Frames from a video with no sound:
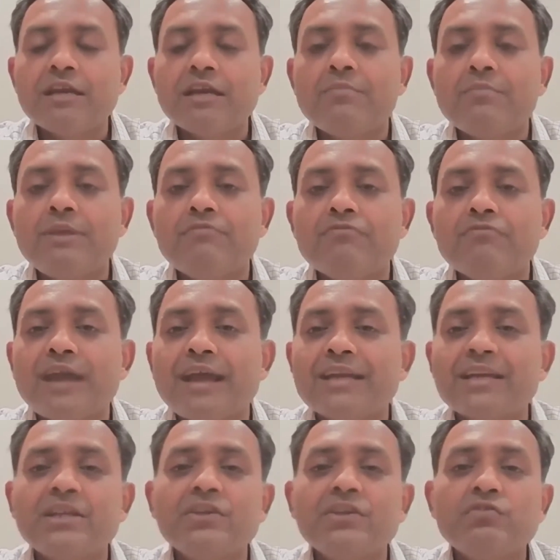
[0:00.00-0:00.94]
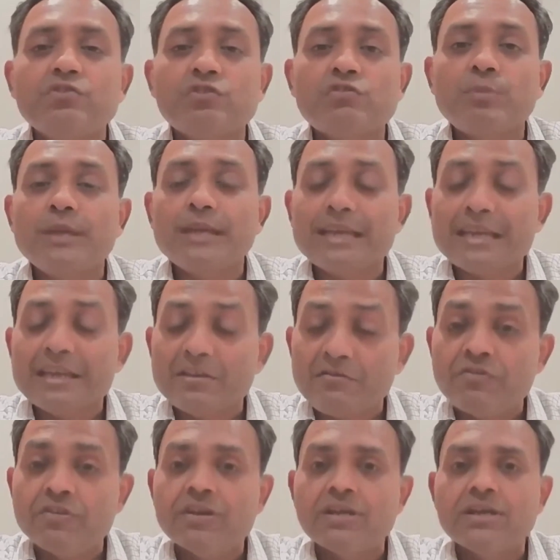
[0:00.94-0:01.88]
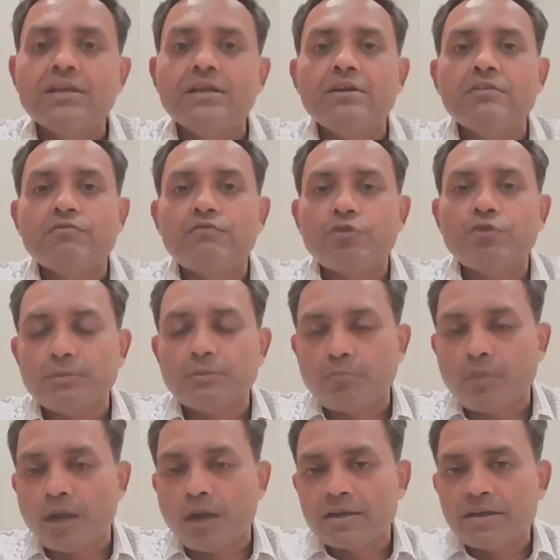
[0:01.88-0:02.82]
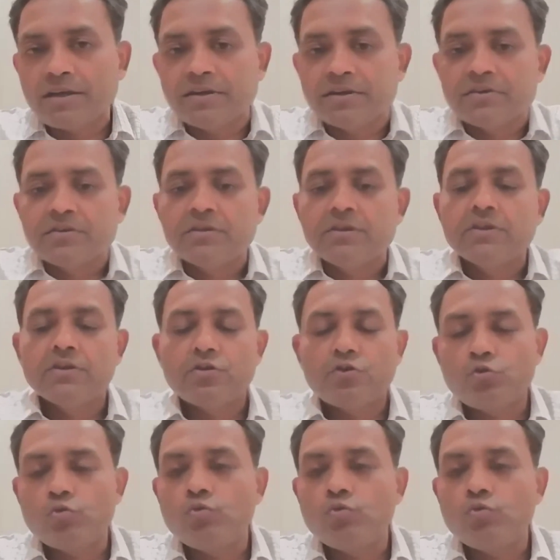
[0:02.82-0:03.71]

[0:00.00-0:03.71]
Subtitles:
it will be factors which will be difficult for the market